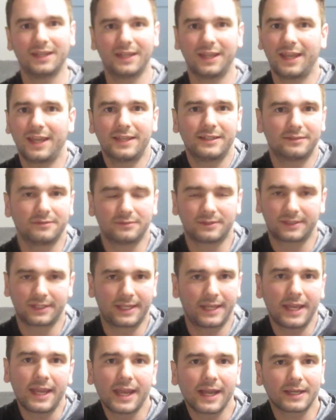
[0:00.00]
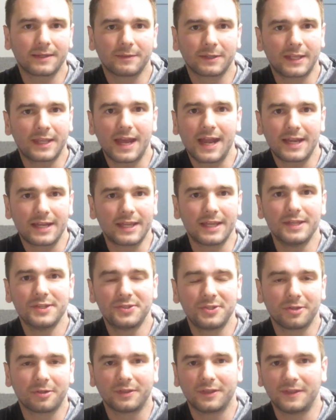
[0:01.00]
It can't get
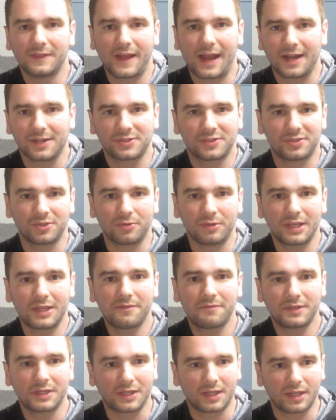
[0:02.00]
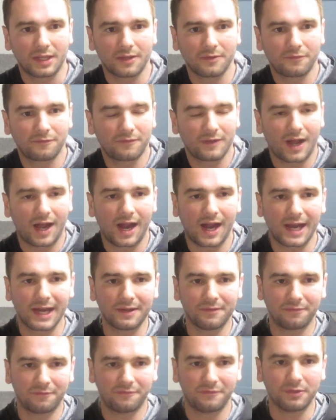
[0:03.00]
easier than that. So even if I
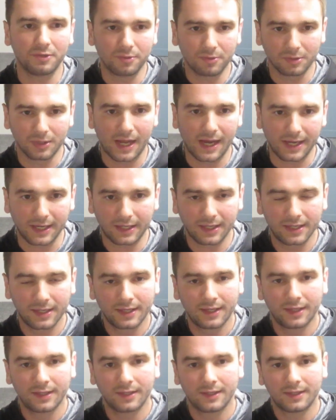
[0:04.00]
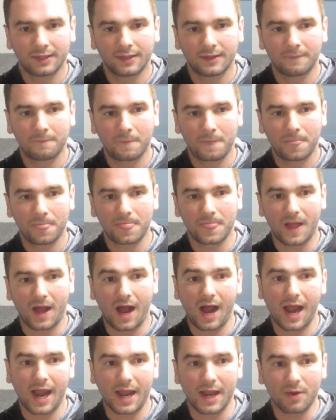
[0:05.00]
feel like
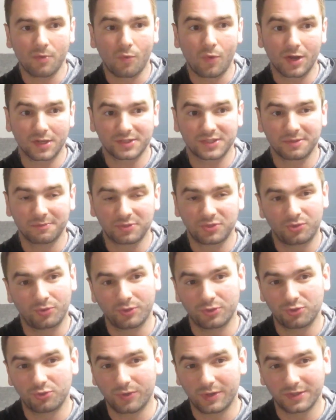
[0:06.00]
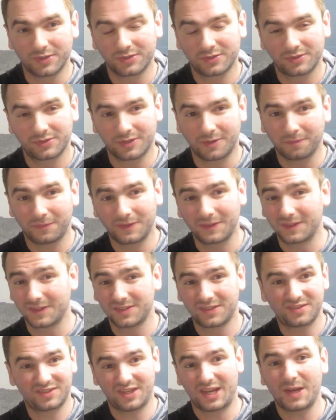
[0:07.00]
I want someone to enjoy something the
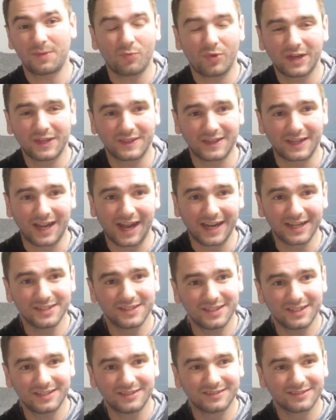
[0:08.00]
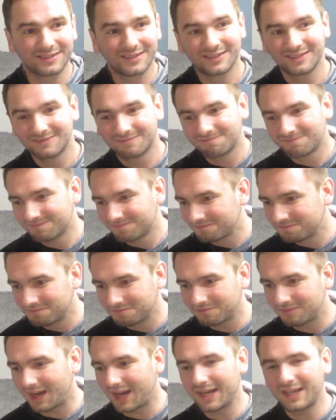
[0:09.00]
same way that I did,
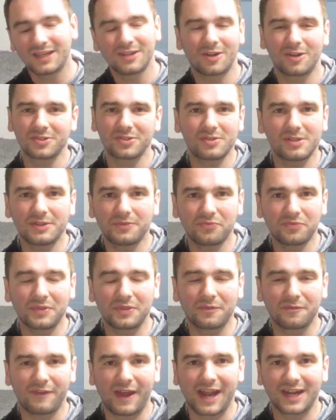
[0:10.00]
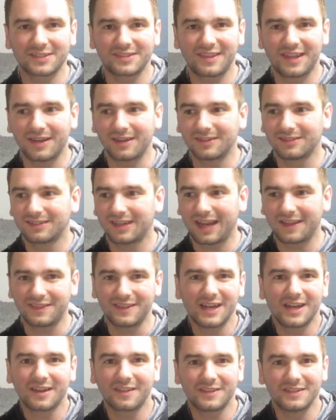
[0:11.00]
I can also live with the fact that at
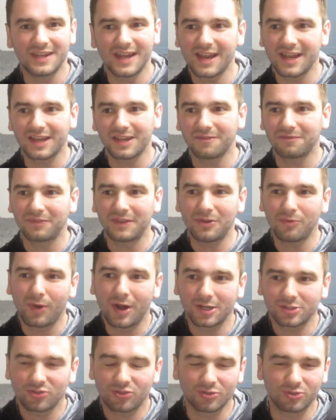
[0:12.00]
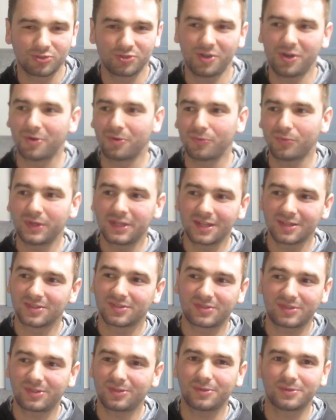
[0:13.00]
the end of the day, if they watch the show, we can
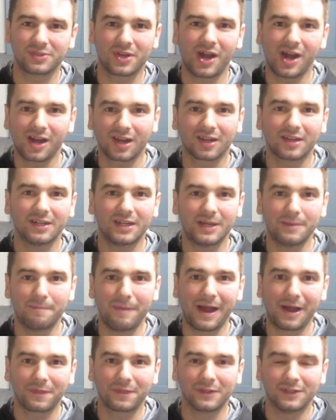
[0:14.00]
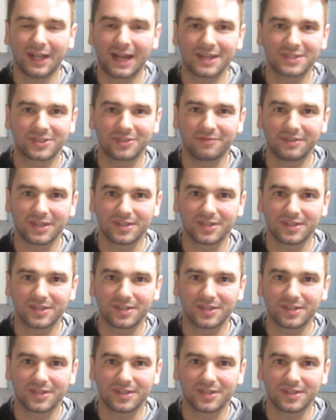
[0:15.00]
still talk about The Last of